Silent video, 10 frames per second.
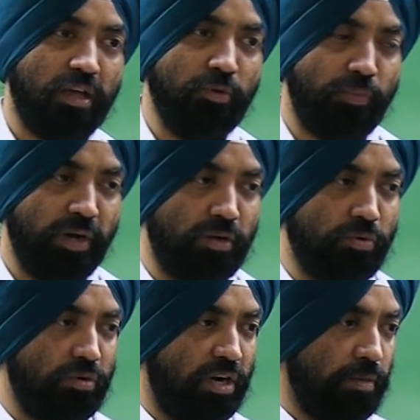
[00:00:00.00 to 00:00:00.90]
If I
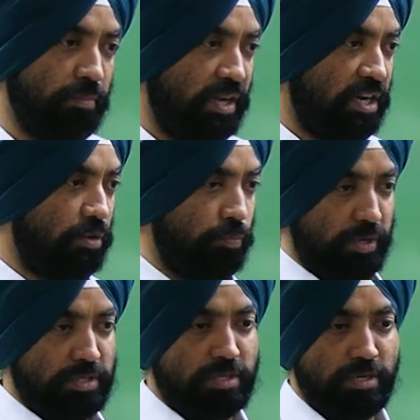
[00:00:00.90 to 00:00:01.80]
do not make it
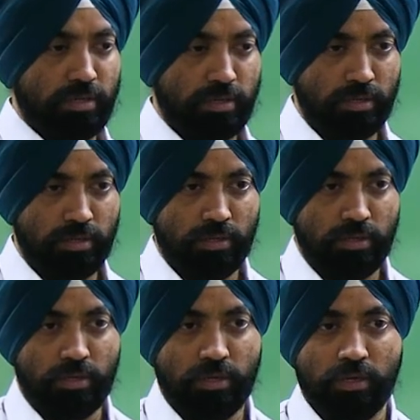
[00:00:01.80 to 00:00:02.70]
fixed,
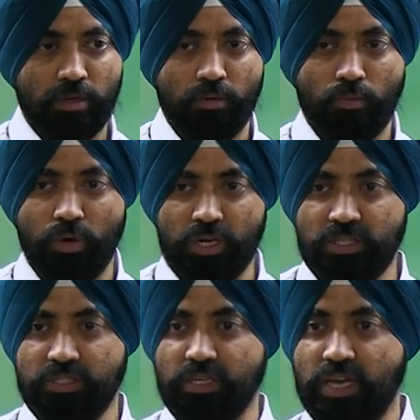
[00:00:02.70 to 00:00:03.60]
what
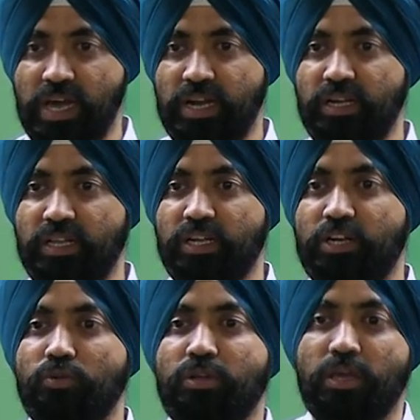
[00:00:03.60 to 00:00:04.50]
is the guarantee
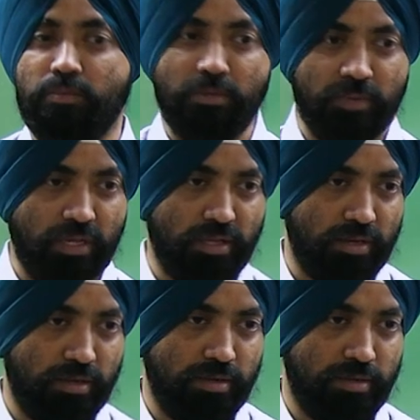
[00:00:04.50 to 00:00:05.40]
that you will keep the money there?
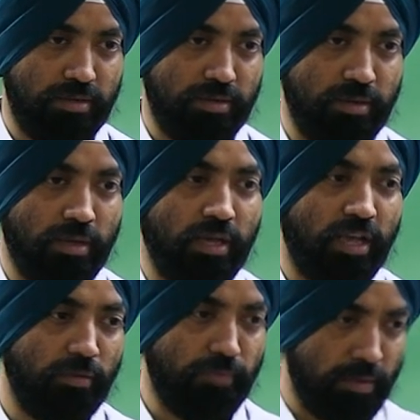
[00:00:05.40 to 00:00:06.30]

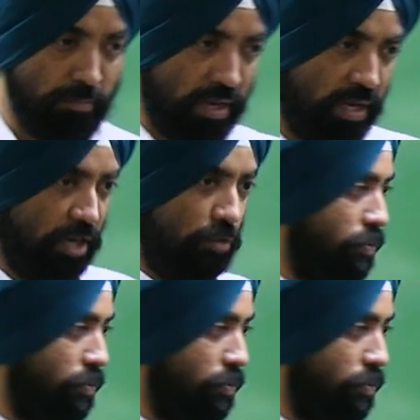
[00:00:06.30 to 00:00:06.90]
If I make it